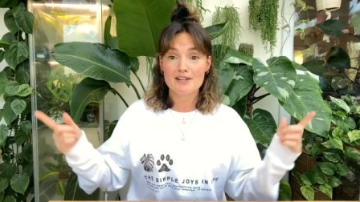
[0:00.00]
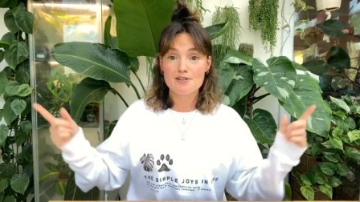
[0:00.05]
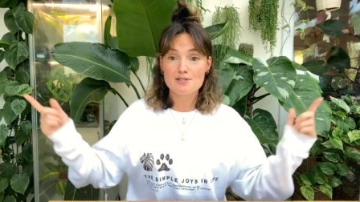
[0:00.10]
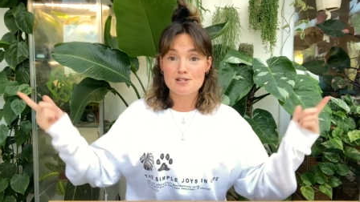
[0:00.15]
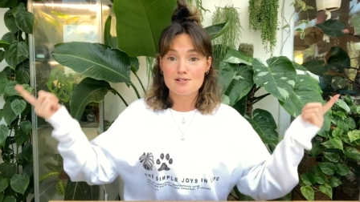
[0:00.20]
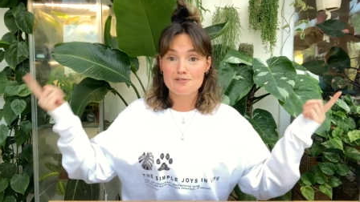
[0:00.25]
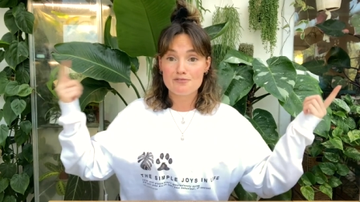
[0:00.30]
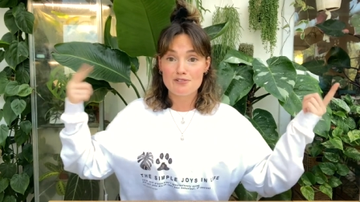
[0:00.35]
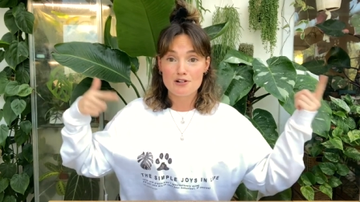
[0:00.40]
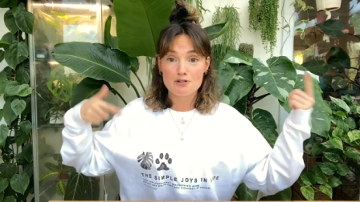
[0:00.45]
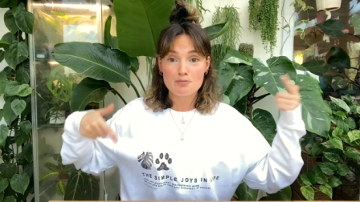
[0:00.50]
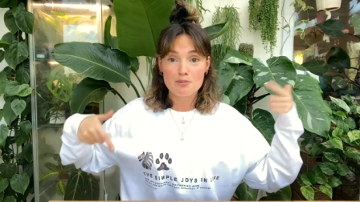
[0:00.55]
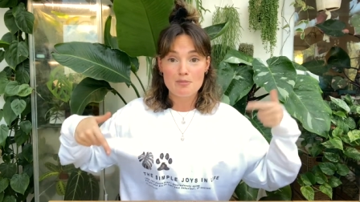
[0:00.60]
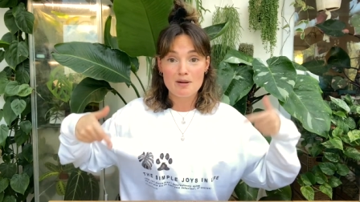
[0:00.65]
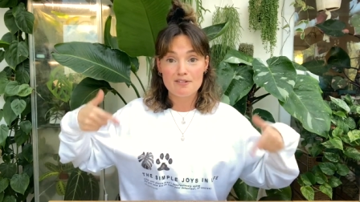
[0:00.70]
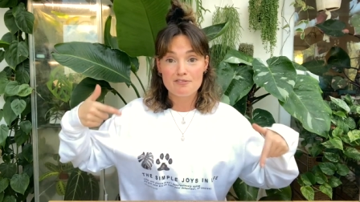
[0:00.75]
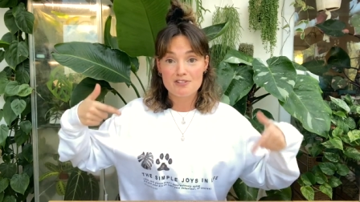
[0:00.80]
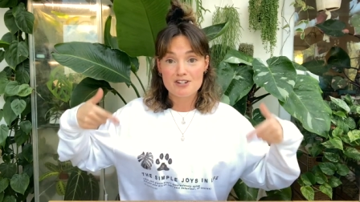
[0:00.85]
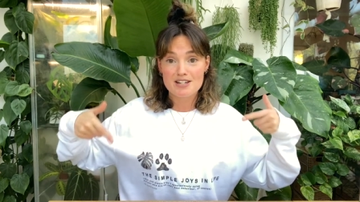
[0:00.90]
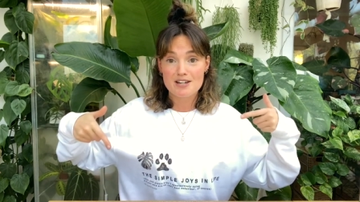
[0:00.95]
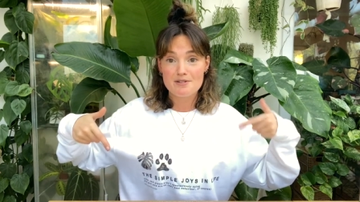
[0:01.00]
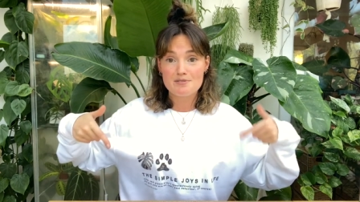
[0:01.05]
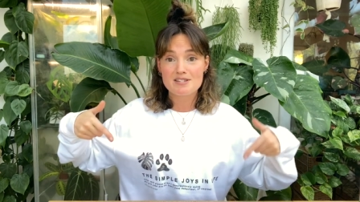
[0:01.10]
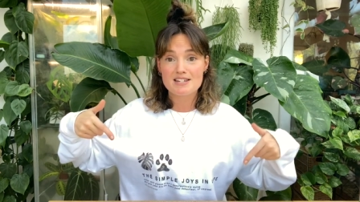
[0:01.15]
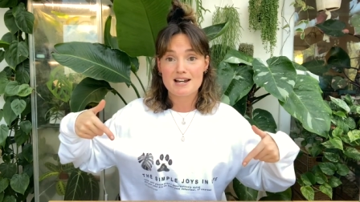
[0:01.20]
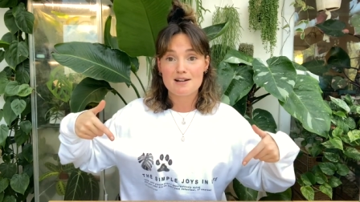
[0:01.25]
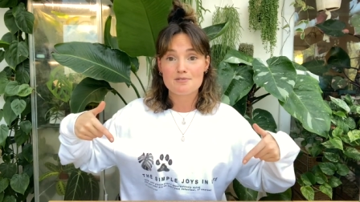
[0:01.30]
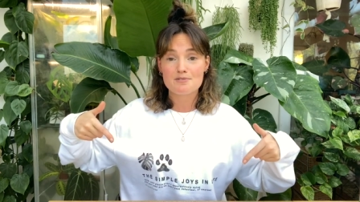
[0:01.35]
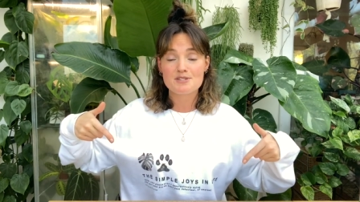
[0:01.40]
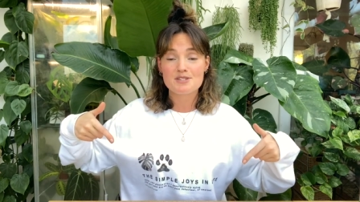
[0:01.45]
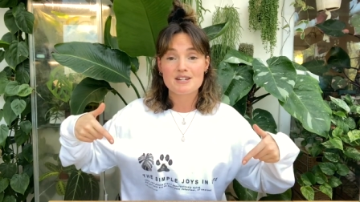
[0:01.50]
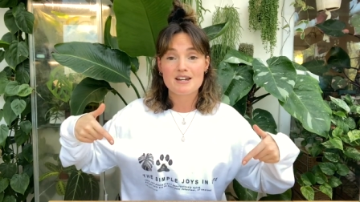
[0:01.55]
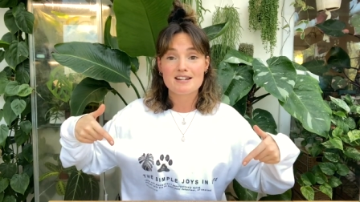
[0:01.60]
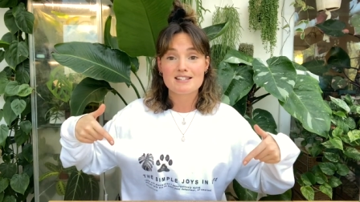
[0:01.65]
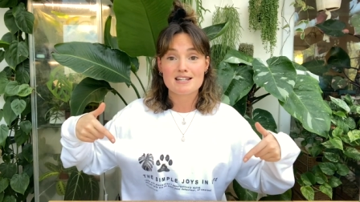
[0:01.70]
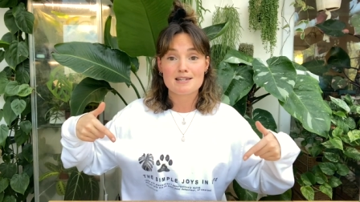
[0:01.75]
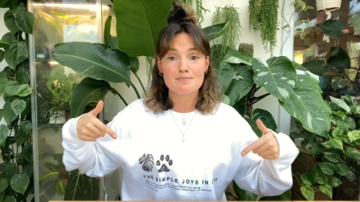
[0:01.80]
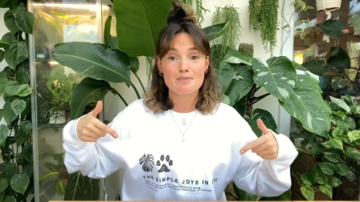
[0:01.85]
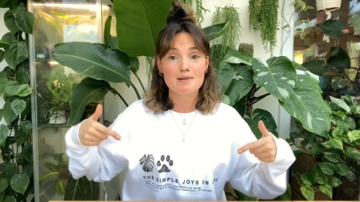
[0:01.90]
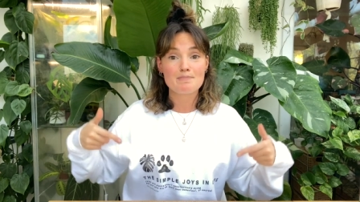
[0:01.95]
used to film all my videos
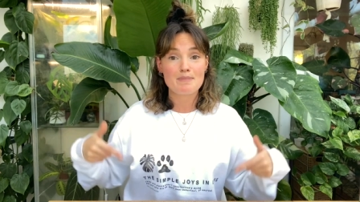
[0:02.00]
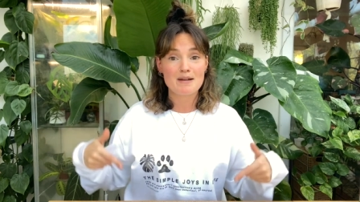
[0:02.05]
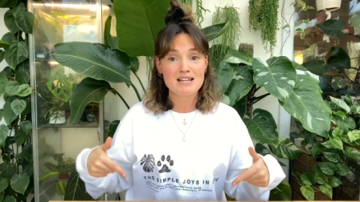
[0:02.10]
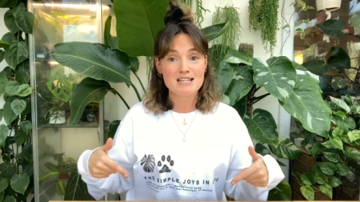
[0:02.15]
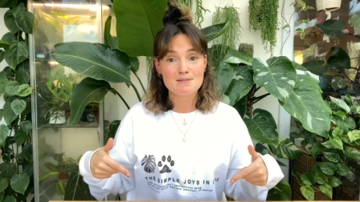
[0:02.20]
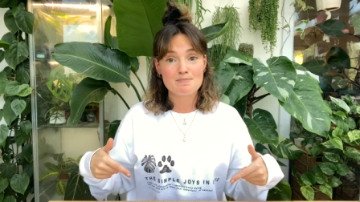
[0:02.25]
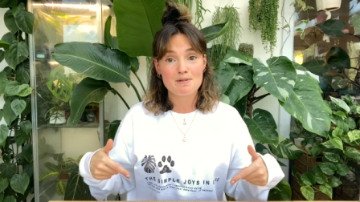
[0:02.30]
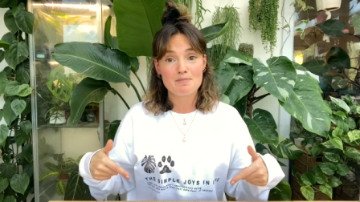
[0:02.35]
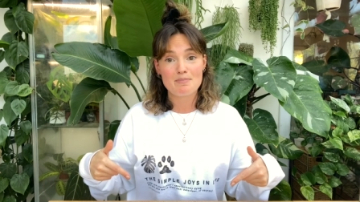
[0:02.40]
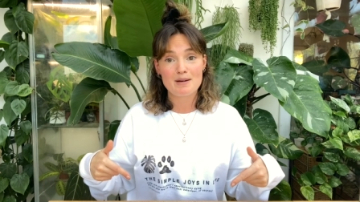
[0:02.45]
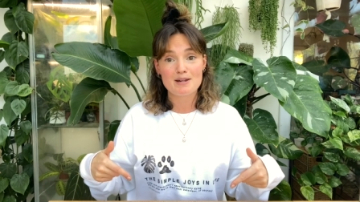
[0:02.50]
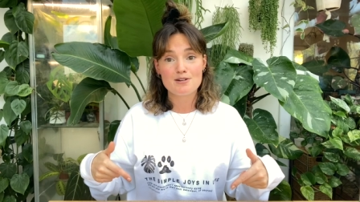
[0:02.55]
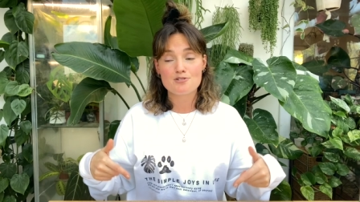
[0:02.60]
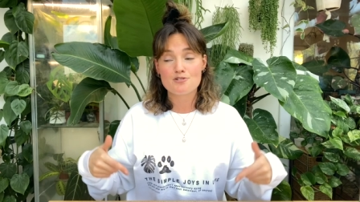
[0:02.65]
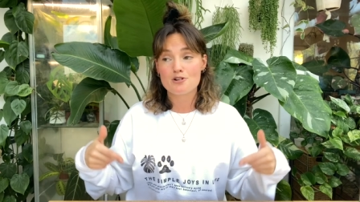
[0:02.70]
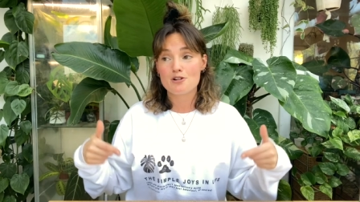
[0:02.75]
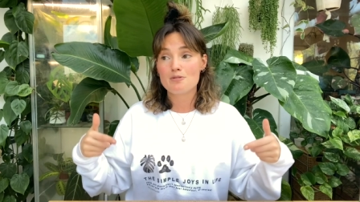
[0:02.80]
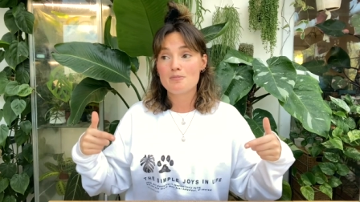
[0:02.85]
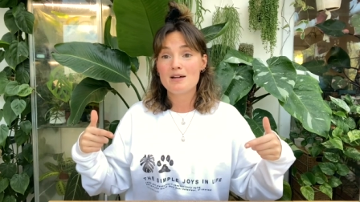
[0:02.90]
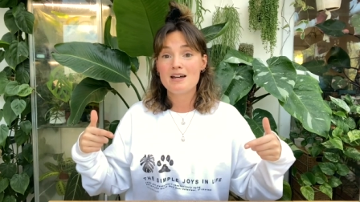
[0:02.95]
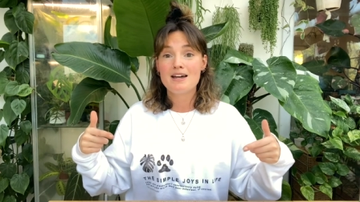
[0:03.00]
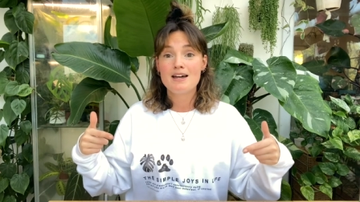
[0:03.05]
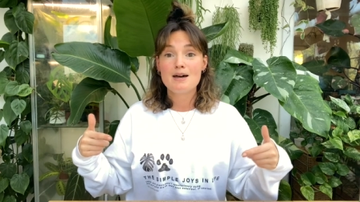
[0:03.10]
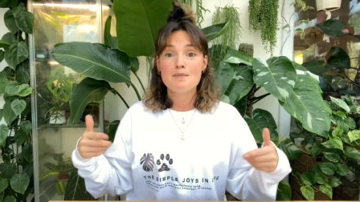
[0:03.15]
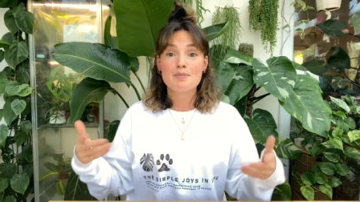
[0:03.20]
downstairs in my basement bedroom,